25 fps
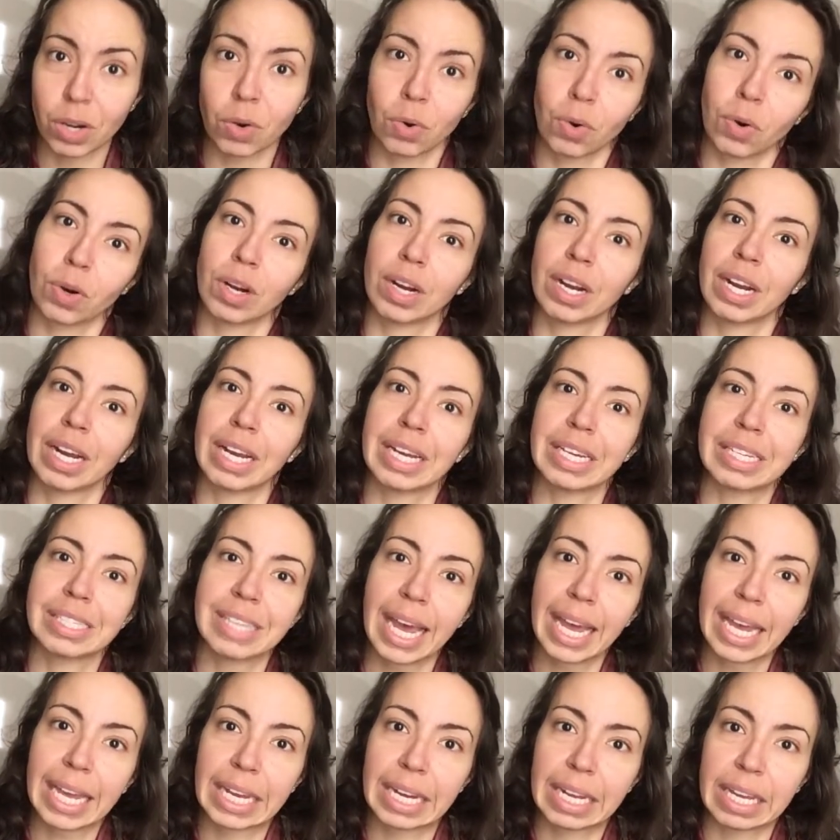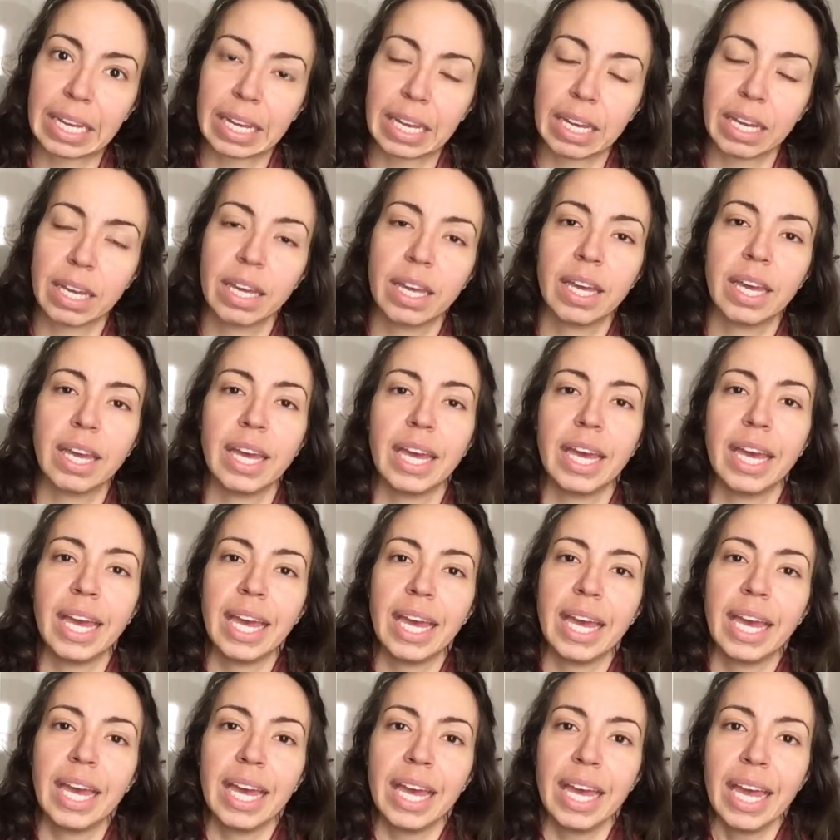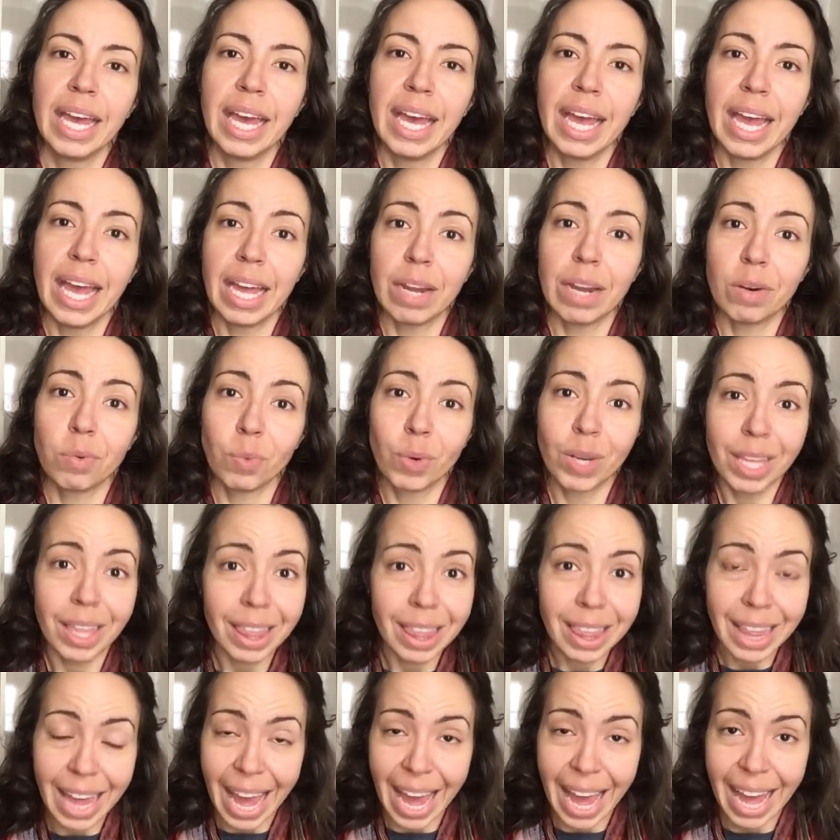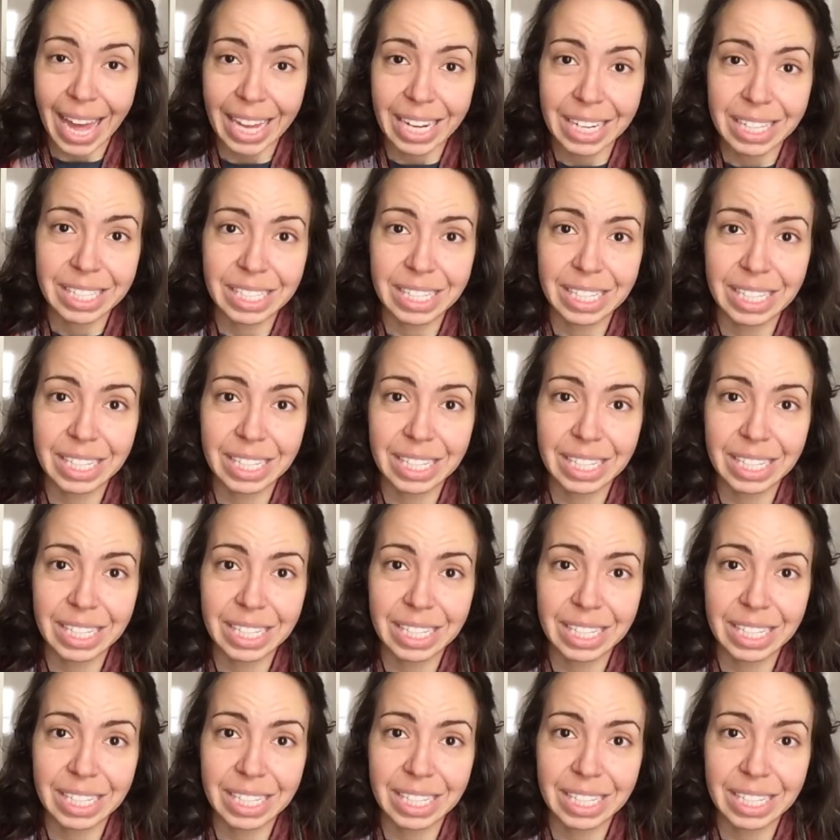or anxiety. And with that,